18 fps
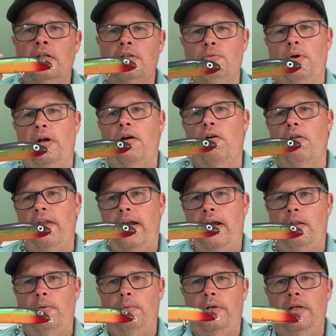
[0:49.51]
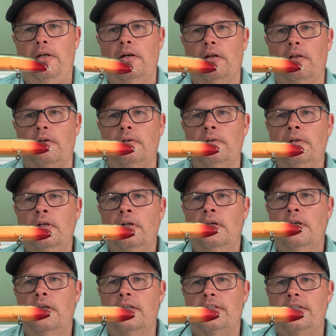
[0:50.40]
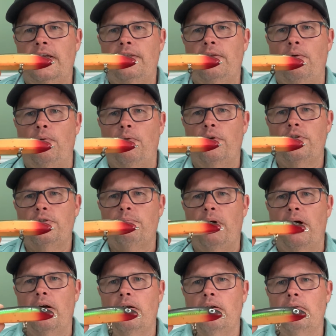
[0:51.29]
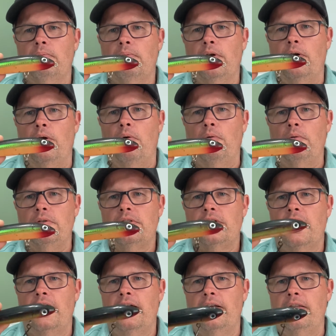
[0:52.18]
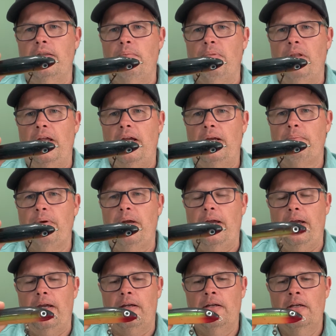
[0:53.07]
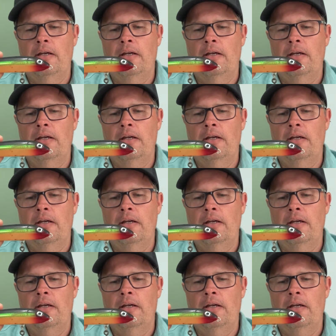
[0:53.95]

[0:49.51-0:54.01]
It's what I call the Halloween color. It's got the orange bottom, the gold side, and the black back.